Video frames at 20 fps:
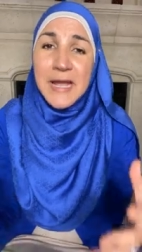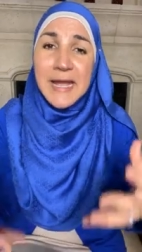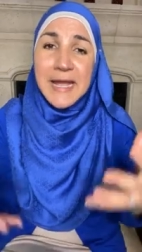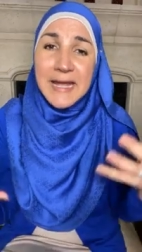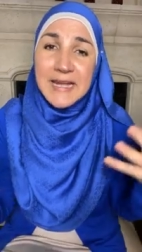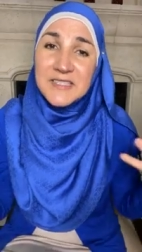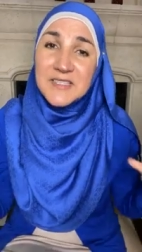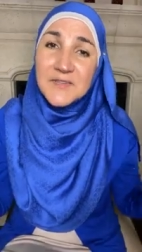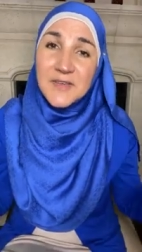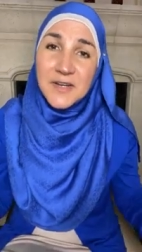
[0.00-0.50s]

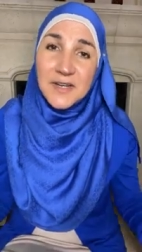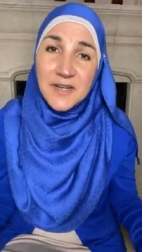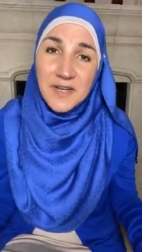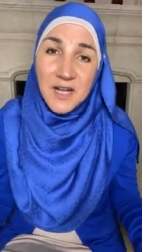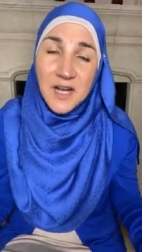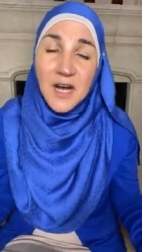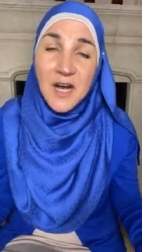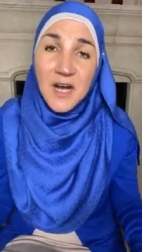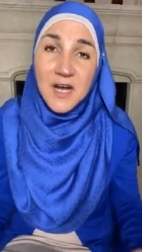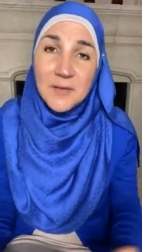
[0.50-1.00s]
It's very
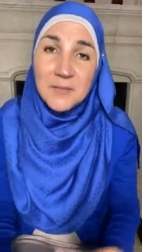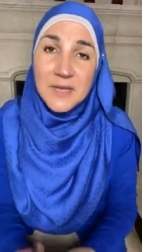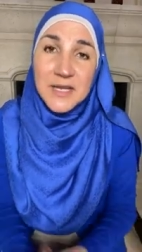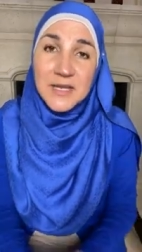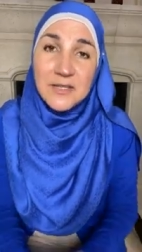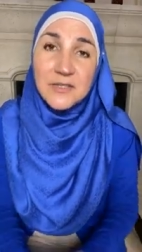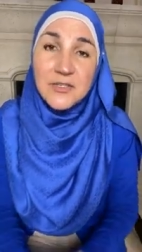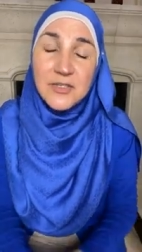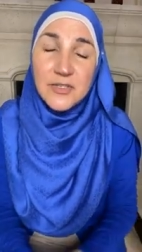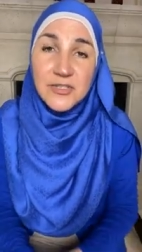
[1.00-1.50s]

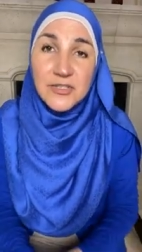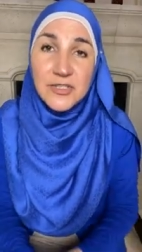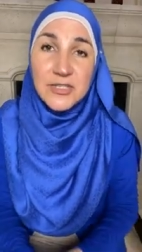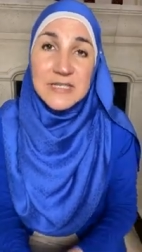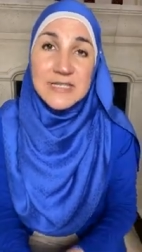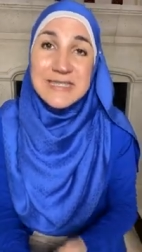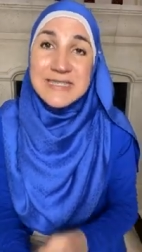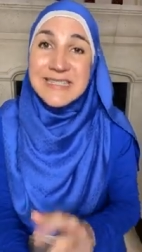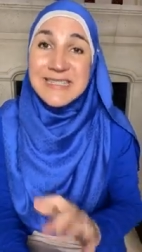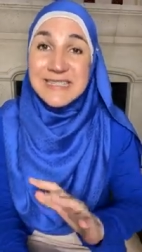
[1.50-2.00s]
common to
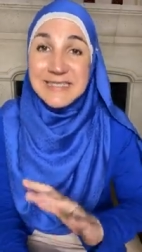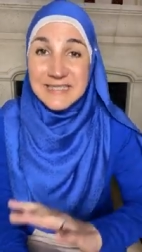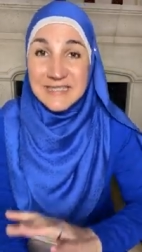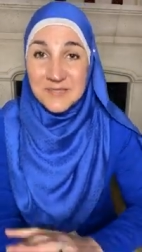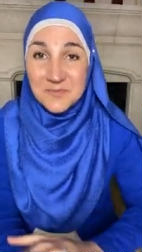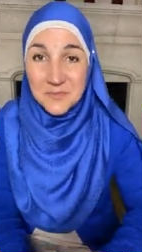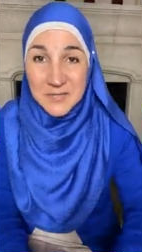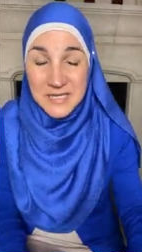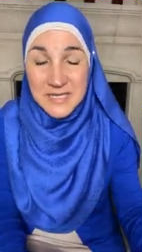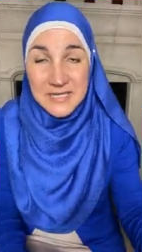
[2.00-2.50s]
just
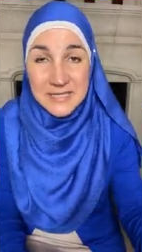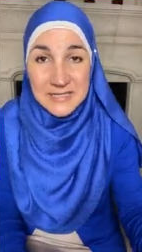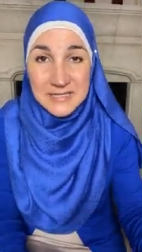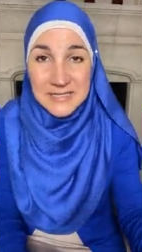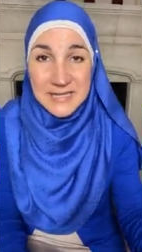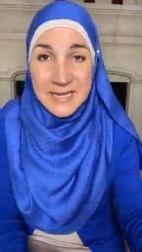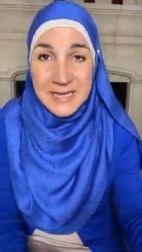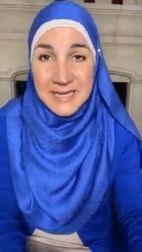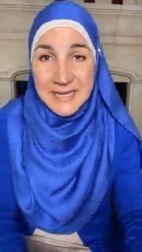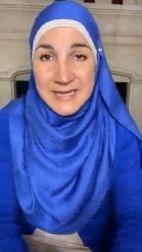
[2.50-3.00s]
dismiss
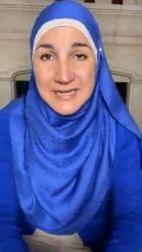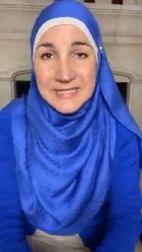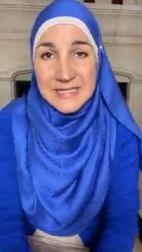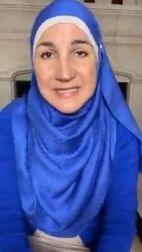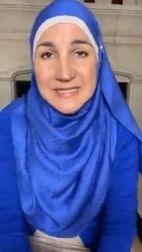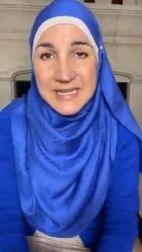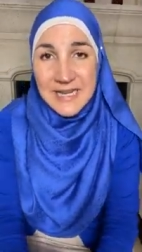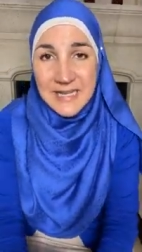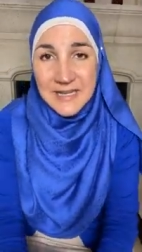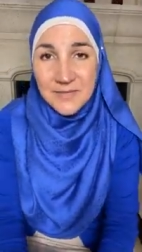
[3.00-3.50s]
a
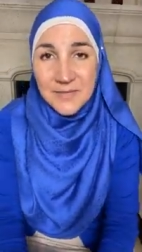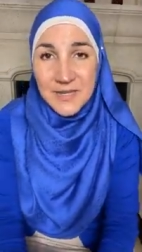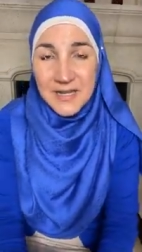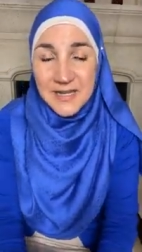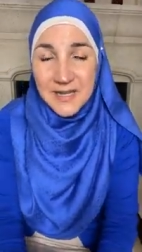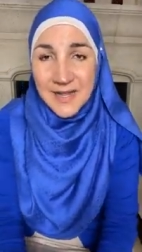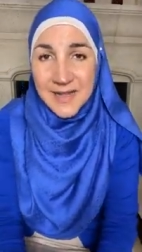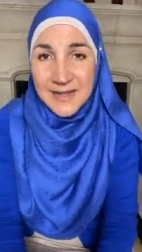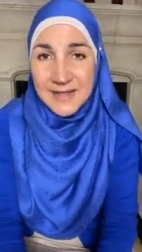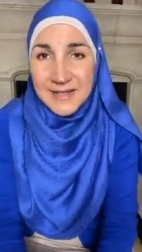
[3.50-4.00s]

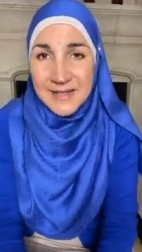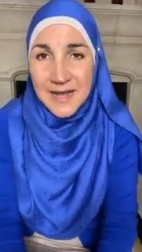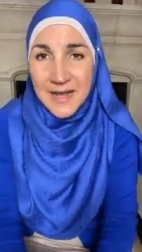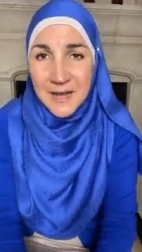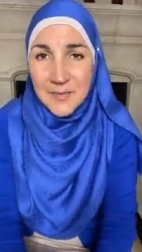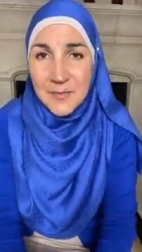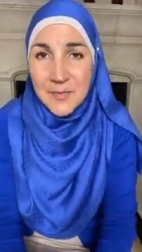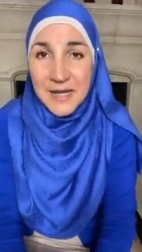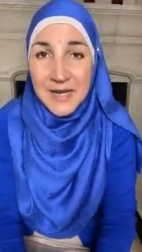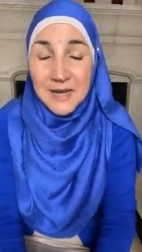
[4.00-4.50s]
statement like
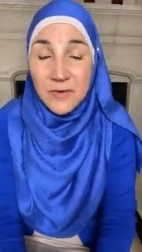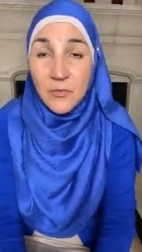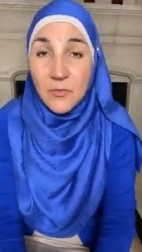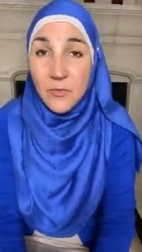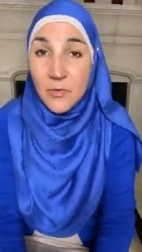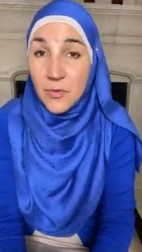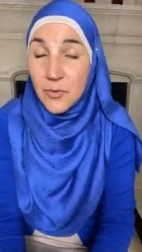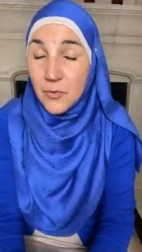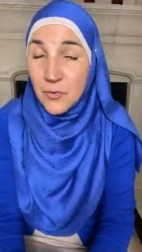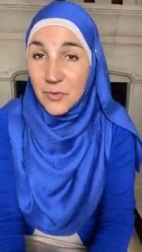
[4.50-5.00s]
that, but
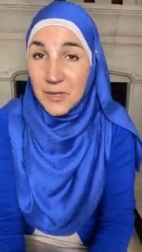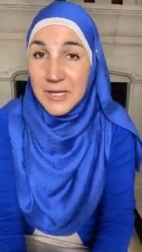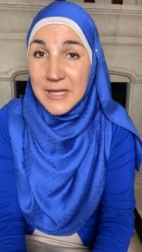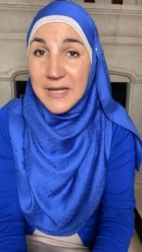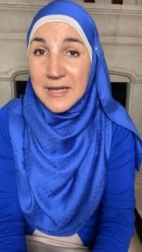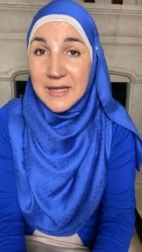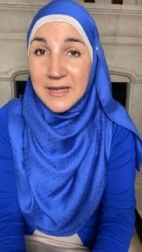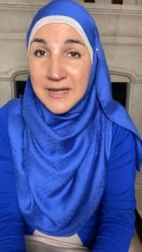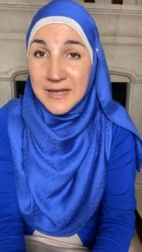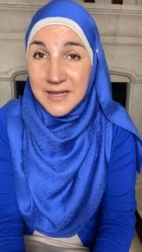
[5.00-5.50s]
we
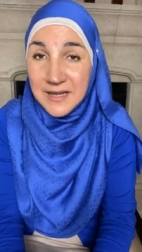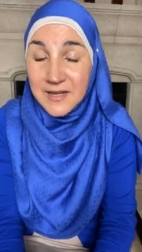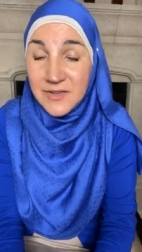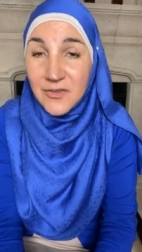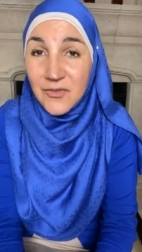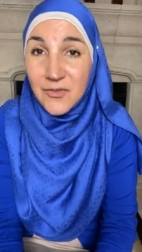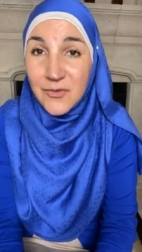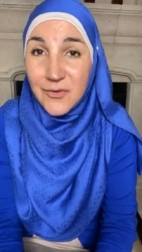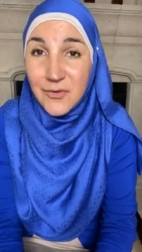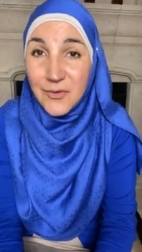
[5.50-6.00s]
really need
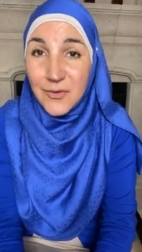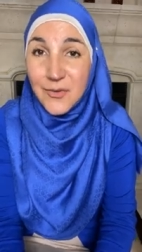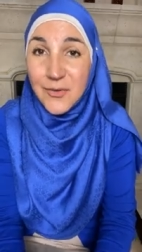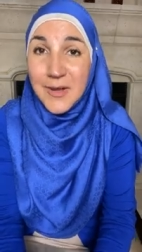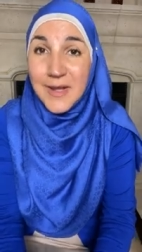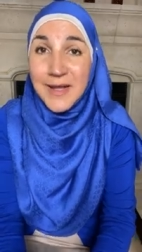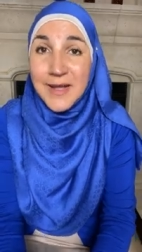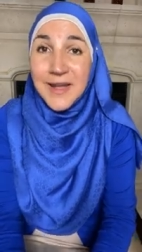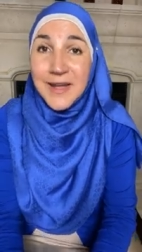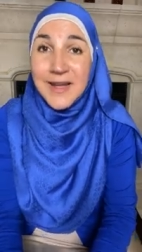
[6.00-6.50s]
to
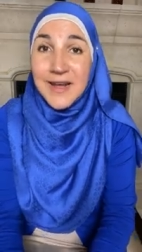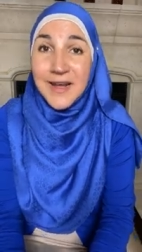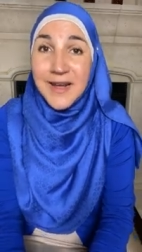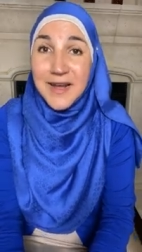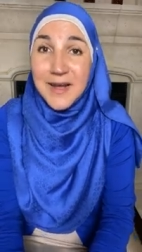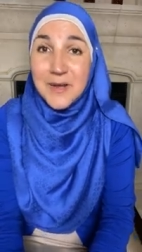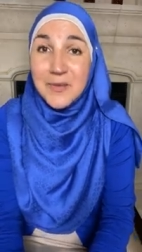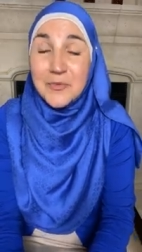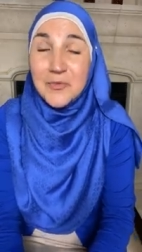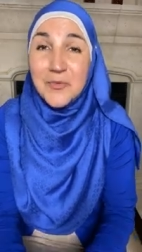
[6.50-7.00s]

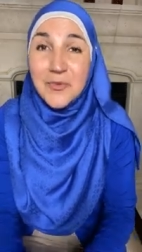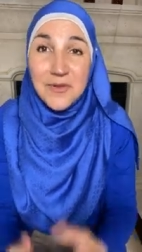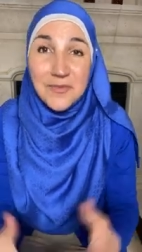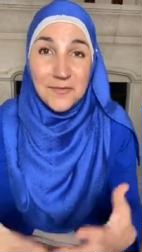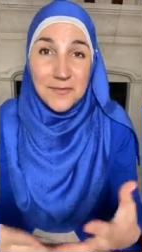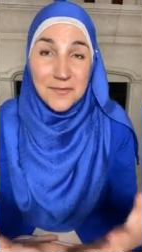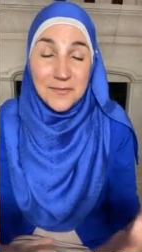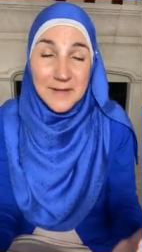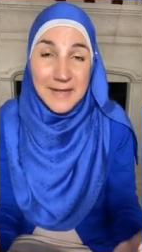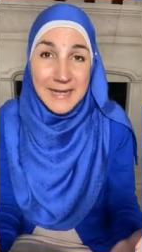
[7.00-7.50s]

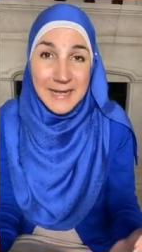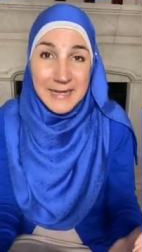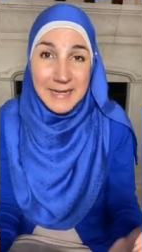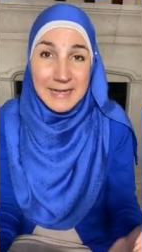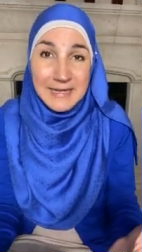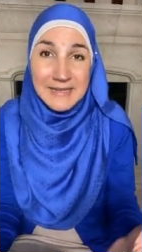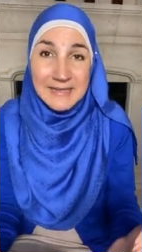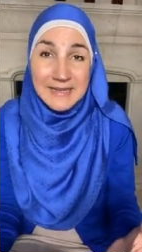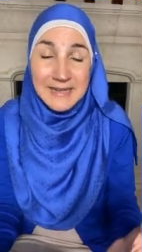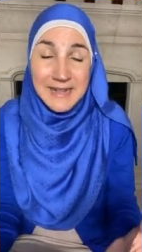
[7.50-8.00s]

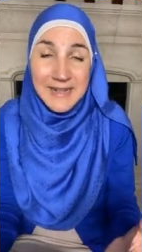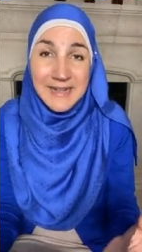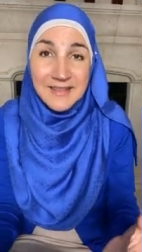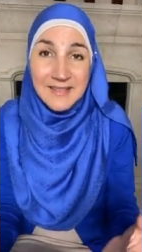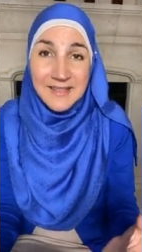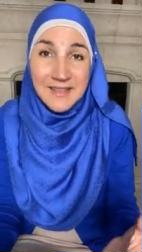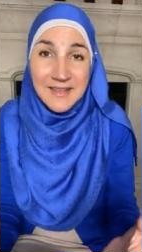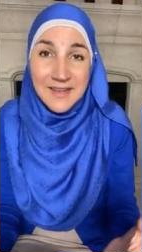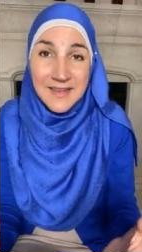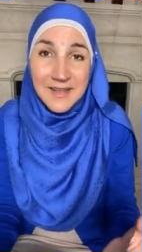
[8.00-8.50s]
reflect
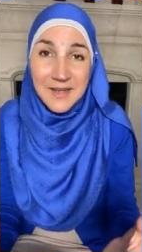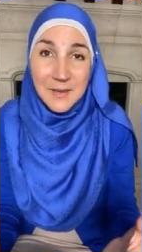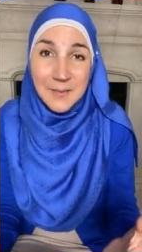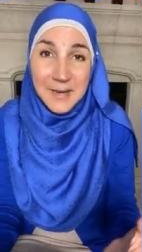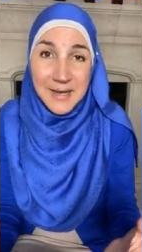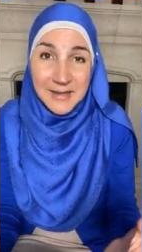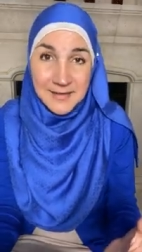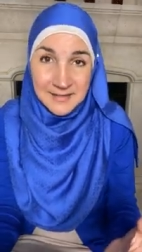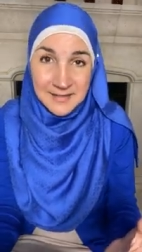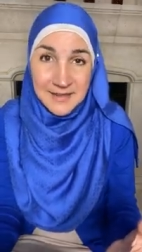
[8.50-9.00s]
and think
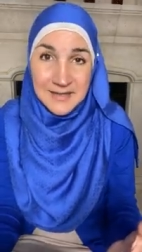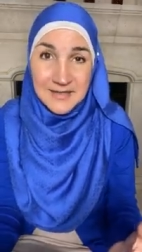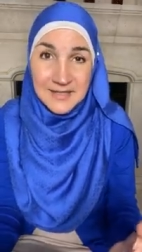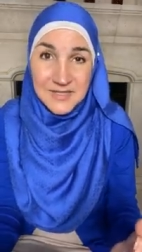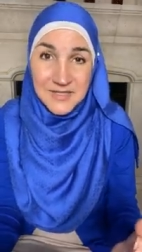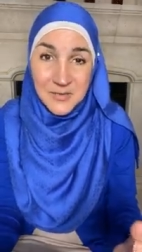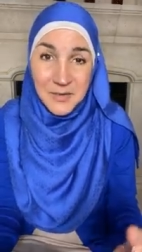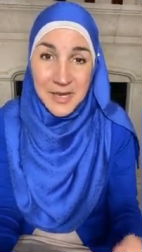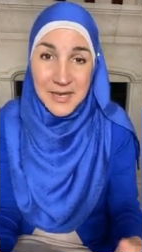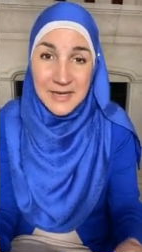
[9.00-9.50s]
about
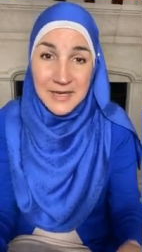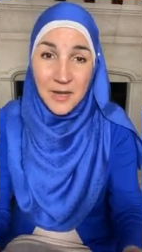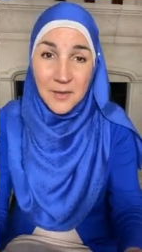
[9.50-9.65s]
this, right?